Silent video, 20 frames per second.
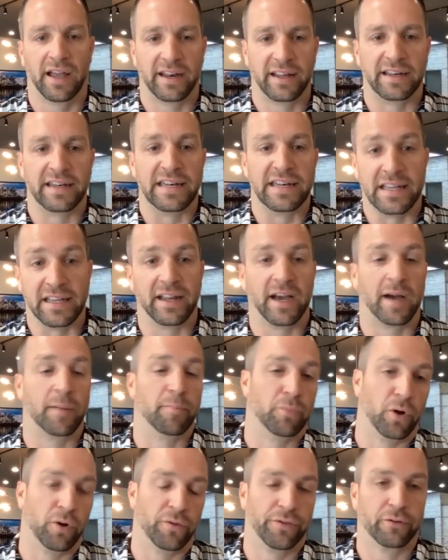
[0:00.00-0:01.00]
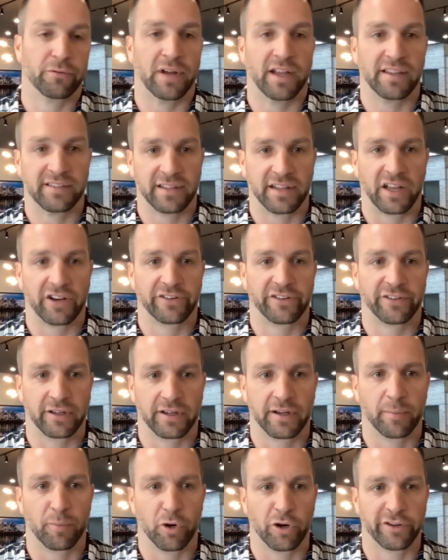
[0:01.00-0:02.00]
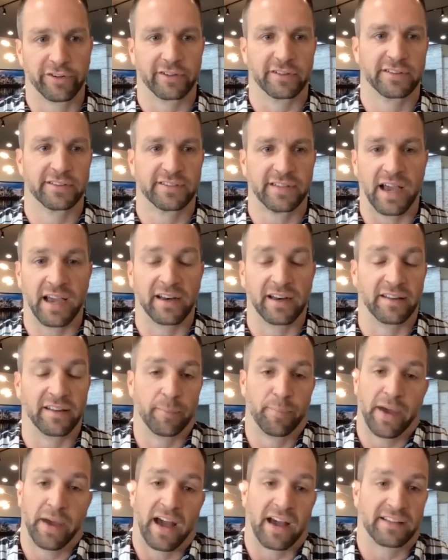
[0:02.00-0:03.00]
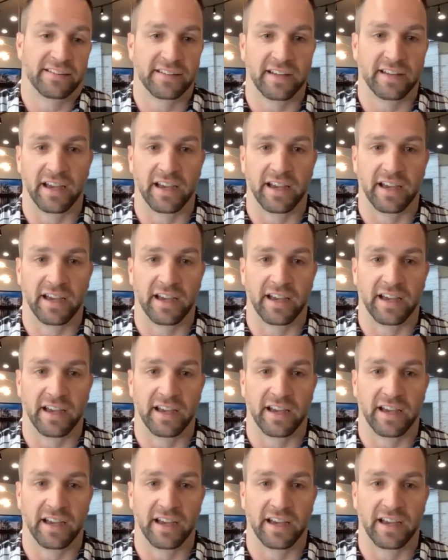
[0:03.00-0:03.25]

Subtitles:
a need on both the residential and commercial side in the past,